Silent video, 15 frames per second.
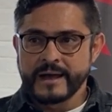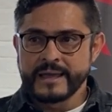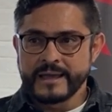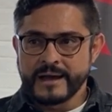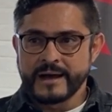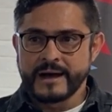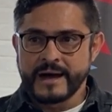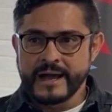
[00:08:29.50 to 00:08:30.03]

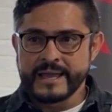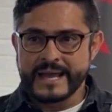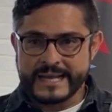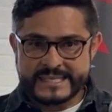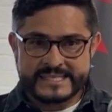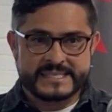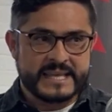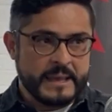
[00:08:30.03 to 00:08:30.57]
I, I
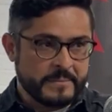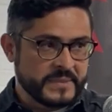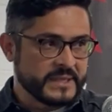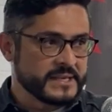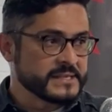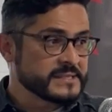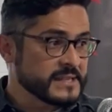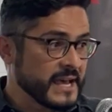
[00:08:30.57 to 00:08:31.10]

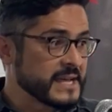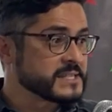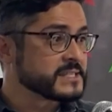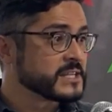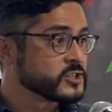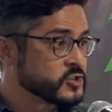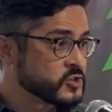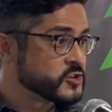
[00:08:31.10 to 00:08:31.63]
accept this
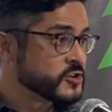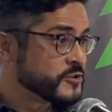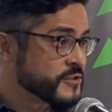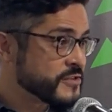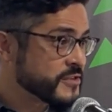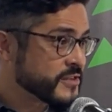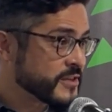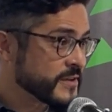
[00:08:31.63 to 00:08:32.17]
as the
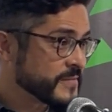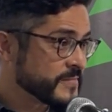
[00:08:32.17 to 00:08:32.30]
truth.